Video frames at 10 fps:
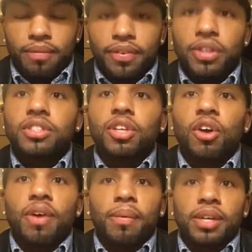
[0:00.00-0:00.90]
First
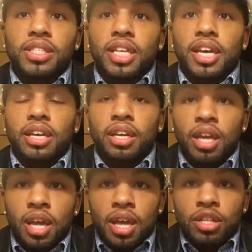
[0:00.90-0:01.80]
off, I want to say
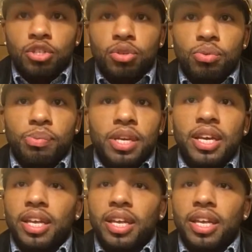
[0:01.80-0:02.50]
to be